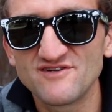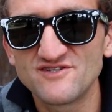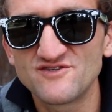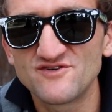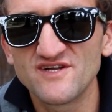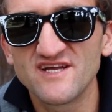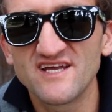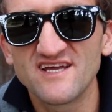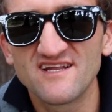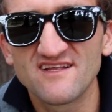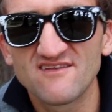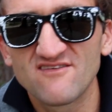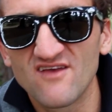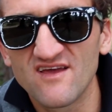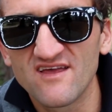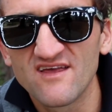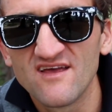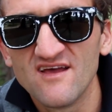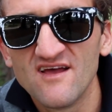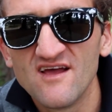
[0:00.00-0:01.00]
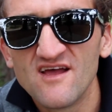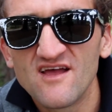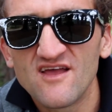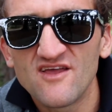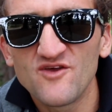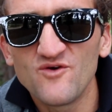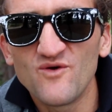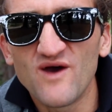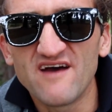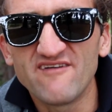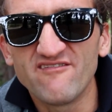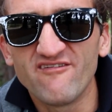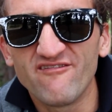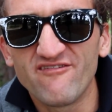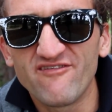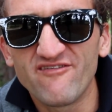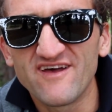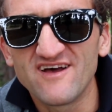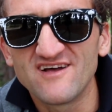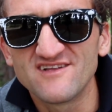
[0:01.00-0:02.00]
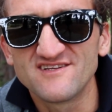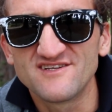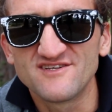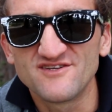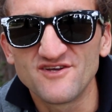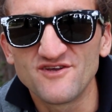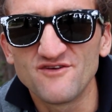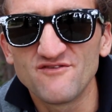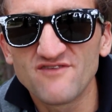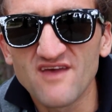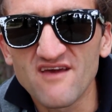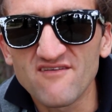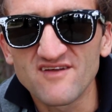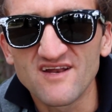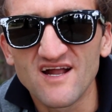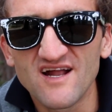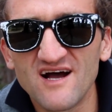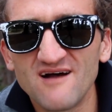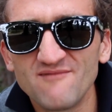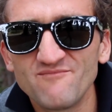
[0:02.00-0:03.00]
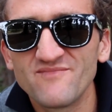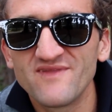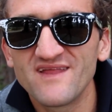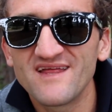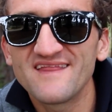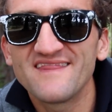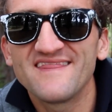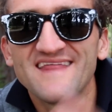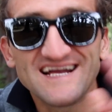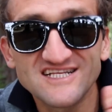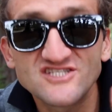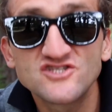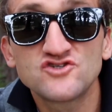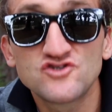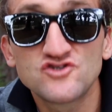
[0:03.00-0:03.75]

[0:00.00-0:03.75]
a tree and it's like, you haven't failed until you've given up. That's